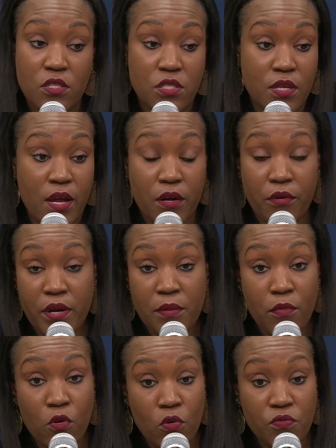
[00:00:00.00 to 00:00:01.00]
She's got great
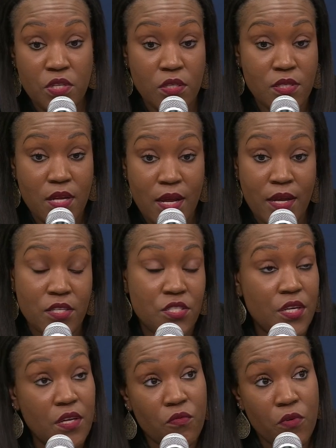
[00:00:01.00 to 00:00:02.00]
moves inside.
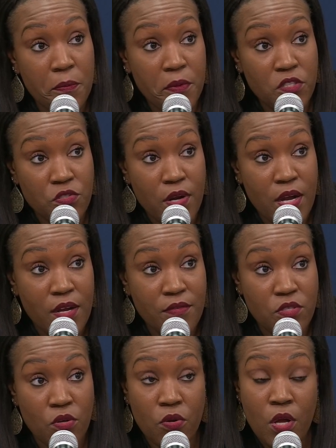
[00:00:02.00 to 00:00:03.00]
She can rip and drive.
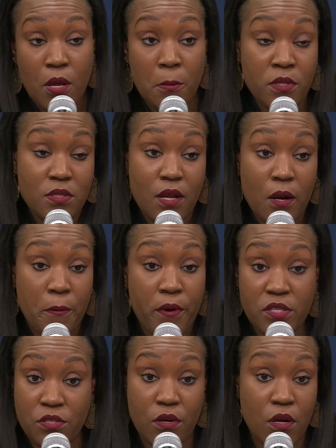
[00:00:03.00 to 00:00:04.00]
So puts a lot of
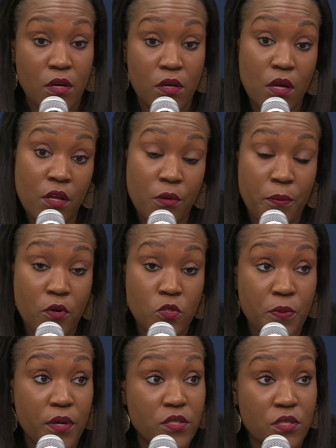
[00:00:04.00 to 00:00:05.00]
pressure on other
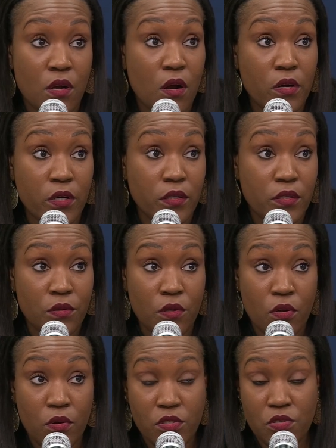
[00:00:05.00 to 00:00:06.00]
post players to guard her. You
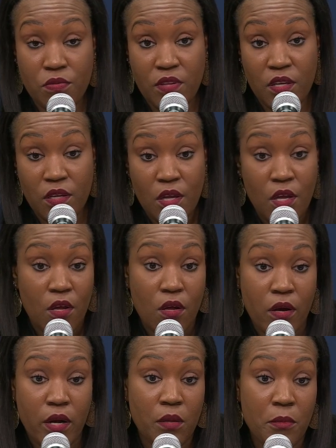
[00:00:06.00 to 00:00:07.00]
know, because you think,
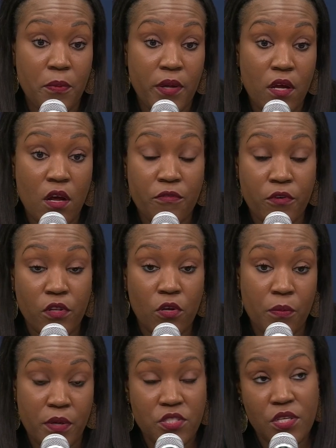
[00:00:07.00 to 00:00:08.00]
all right, let me play off her a
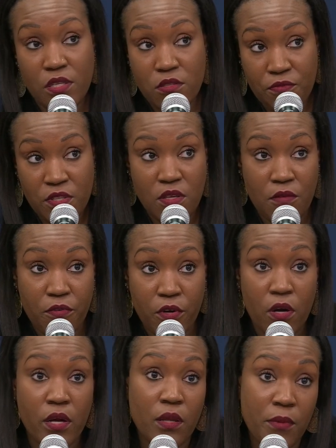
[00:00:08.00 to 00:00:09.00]
little bit. She hits a 15
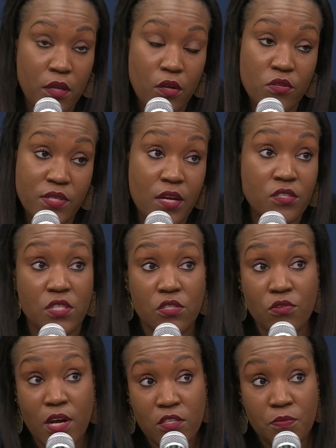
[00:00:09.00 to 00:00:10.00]
footer. All right, let me close out. She
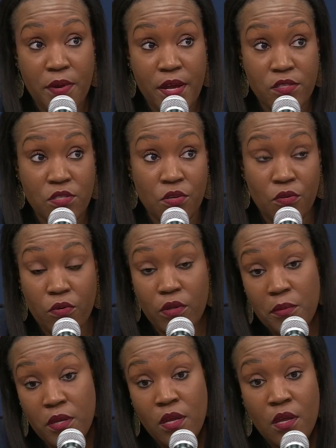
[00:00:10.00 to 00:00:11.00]
drives past you. Well,
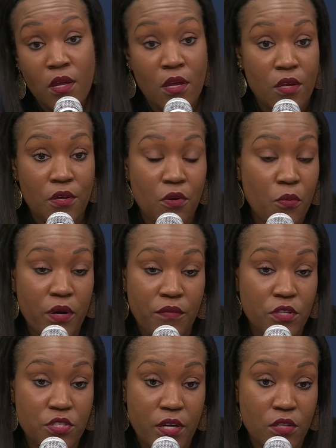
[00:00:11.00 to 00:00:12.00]
let me you know,
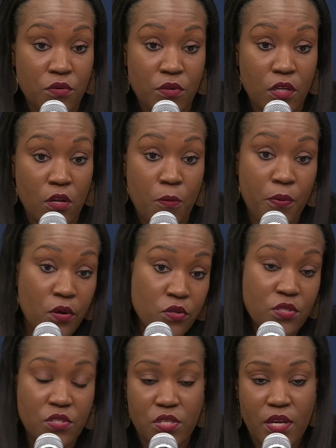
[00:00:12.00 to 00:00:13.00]
whatever you're trying to do in the low
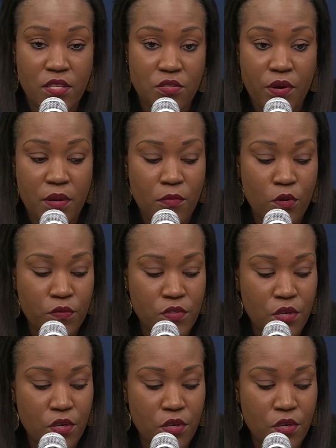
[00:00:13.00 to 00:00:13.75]
post, and she has great moves.